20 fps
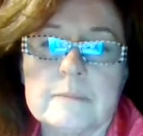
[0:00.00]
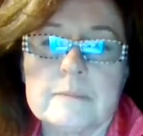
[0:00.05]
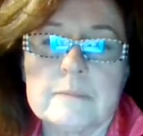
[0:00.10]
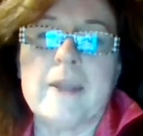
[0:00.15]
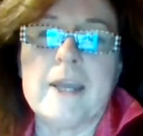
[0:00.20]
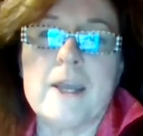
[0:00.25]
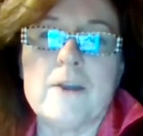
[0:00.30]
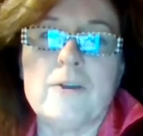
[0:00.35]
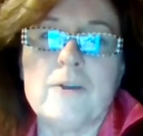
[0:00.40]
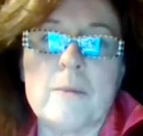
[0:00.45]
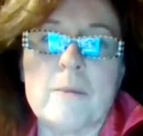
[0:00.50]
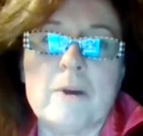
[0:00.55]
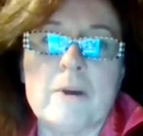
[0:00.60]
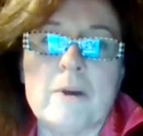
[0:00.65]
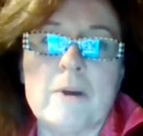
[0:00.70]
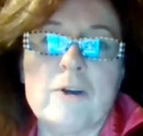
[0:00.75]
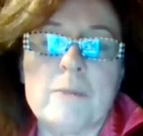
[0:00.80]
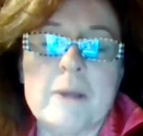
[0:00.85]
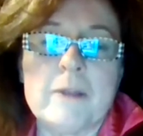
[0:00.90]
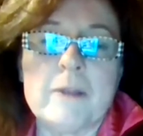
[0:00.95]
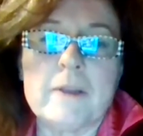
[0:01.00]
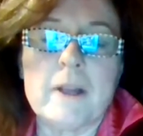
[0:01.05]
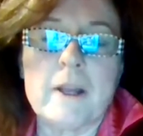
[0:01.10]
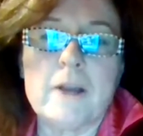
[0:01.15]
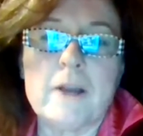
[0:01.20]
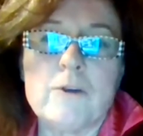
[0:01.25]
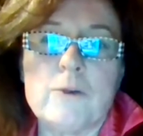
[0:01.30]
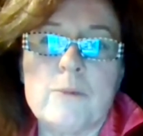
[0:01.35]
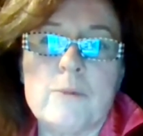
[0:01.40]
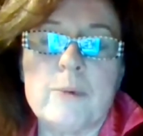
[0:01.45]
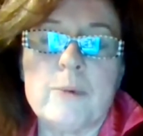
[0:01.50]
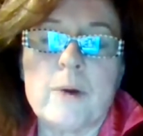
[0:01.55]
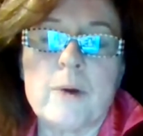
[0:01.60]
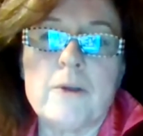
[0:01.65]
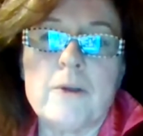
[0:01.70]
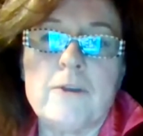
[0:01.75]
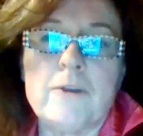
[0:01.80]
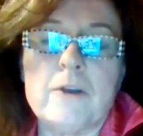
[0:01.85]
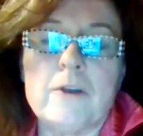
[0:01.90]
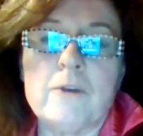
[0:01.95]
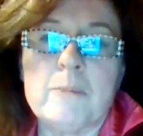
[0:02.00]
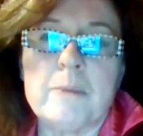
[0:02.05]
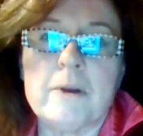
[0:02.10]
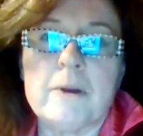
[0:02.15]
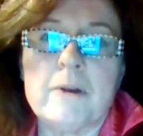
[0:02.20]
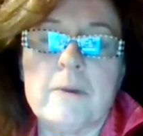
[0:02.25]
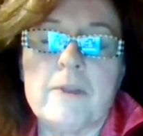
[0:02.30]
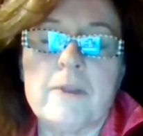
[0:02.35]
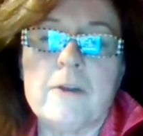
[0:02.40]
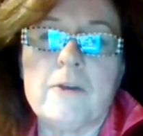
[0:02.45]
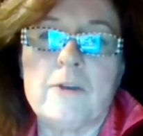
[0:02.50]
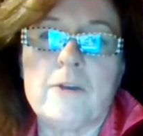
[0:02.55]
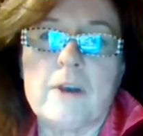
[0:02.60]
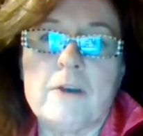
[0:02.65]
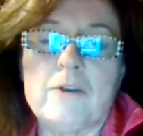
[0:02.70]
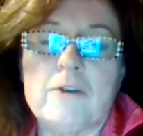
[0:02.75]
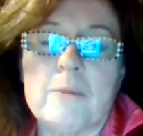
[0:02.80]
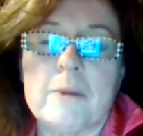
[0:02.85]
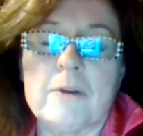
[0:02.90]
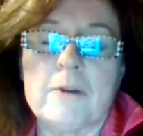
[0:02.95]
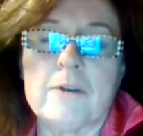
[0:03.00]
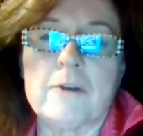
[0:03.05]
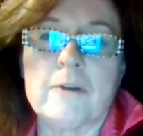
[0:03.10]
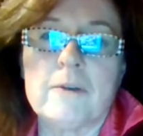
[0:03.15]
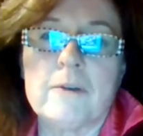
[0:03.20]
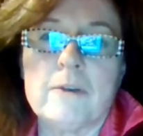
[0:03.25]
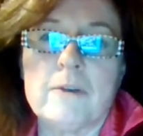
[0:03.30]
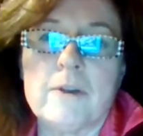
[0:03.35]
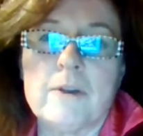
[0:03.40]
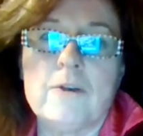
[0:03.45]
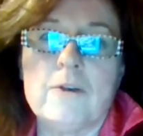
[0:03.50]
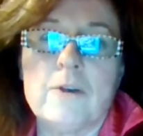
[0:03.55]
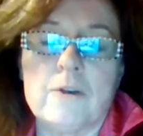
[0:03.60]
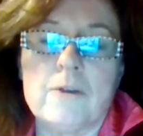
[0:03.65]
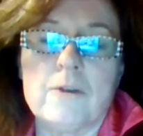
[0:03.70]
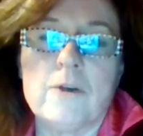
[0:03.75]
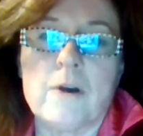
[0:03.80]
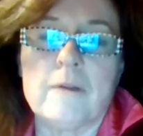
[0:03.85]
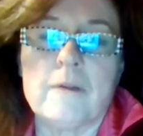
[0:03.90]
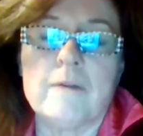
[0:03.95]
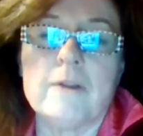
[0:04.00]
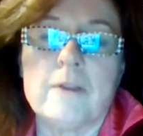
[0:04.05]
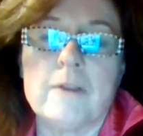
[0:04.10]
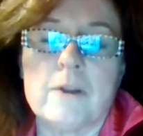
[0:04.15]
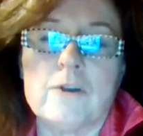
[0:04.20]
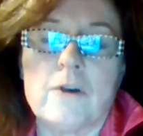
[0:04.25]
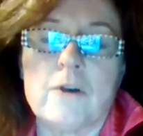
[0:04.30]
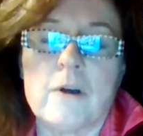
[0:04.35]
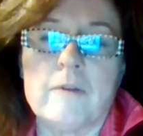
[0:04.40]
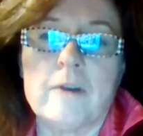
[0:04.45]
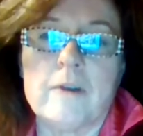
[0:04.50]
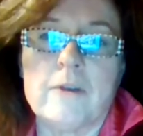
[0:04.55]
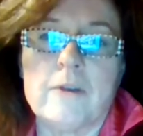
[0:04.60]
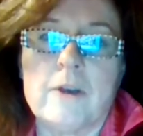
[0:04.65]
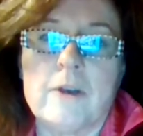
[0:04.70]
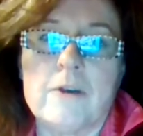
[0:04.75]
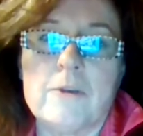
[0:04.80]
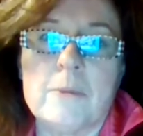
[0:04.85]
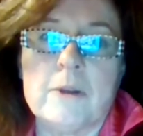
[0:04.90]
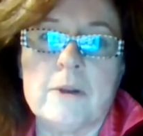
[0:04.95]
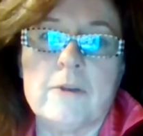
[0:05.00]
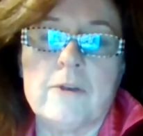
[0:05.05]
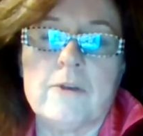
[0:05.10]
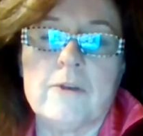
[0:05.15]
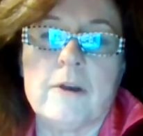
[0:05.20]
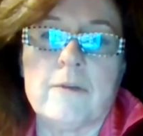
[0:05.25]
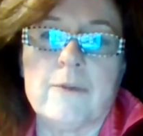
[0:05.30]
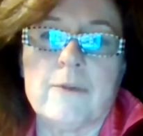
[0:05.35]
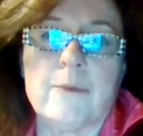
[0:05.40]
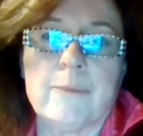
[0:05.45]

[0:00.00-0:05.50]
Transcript: thinking so much about the electoral process, but the sentiment, the driving sentiment stuff.